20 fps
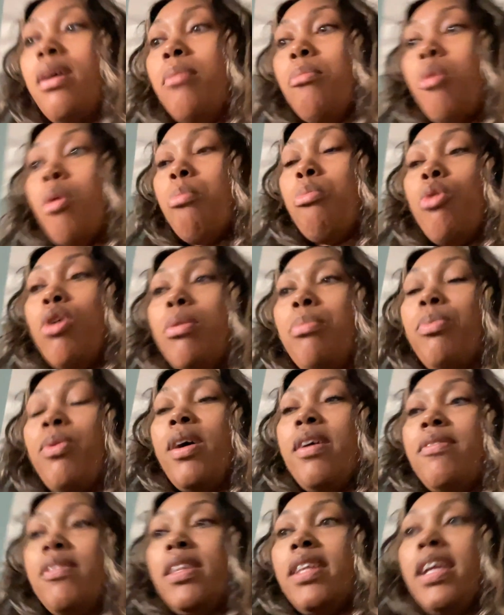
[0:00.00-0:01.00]
more
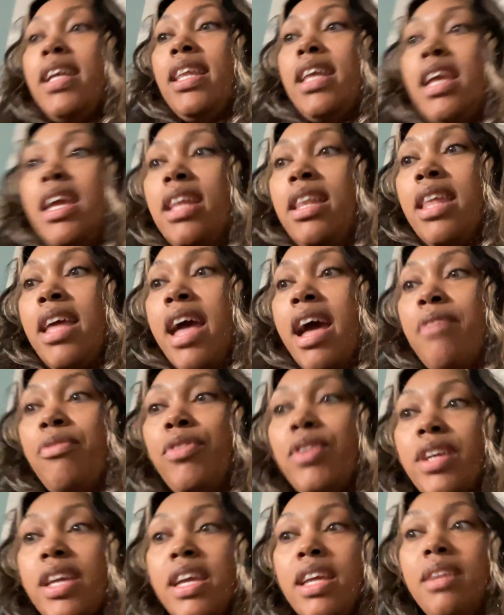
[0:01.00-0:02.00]
prevalent in
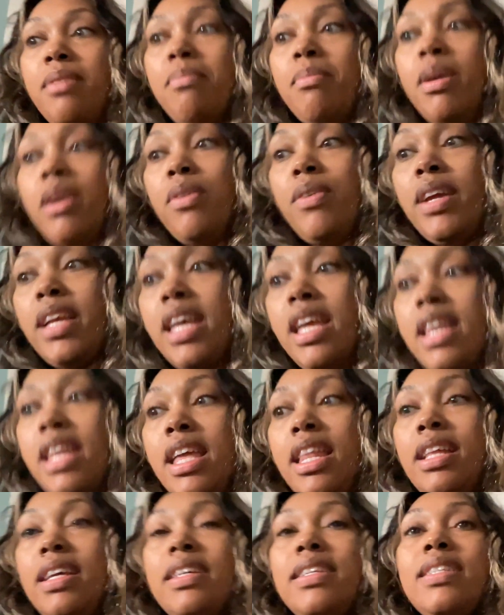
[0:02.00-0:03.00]
African American
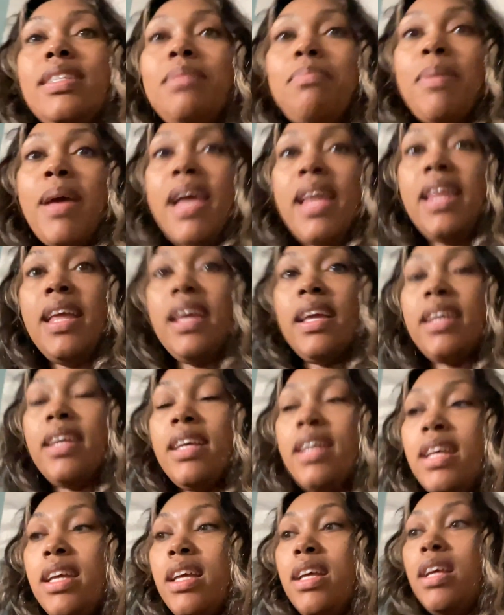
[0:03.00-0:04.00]
and Hispanic
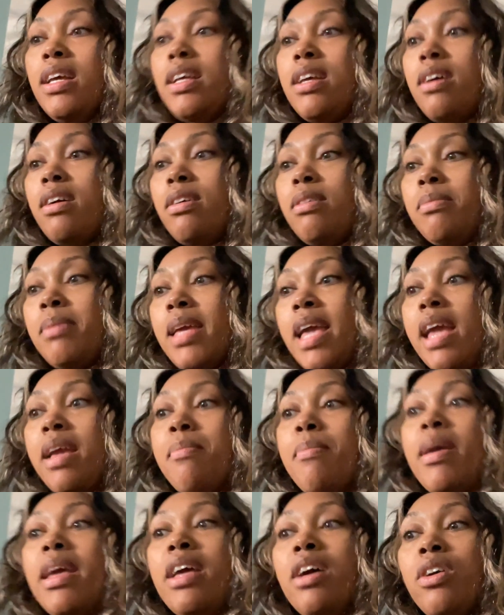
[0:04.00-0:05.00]
gay
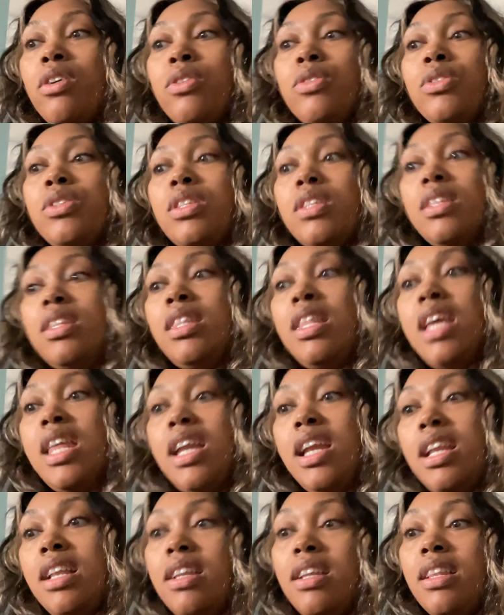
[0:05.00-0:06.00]
males
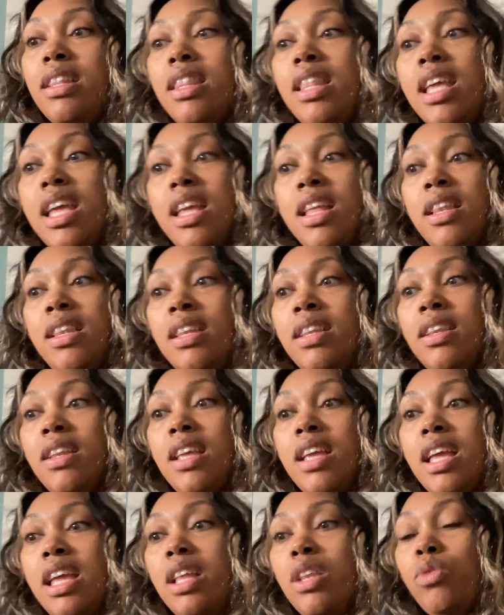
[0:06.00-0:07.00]
than
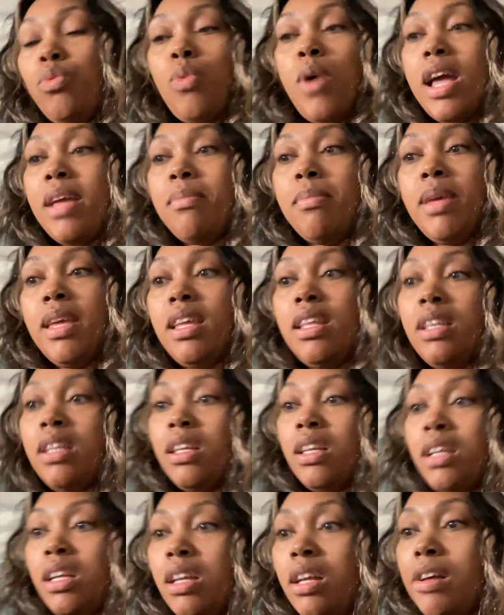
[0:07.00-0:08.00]
in white men.
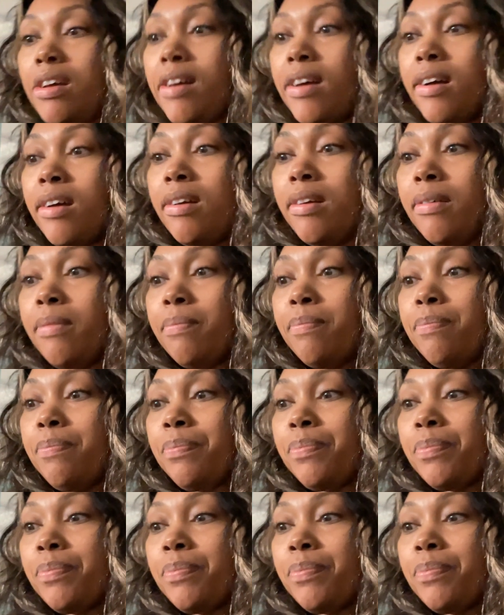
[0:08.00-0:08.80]
Um,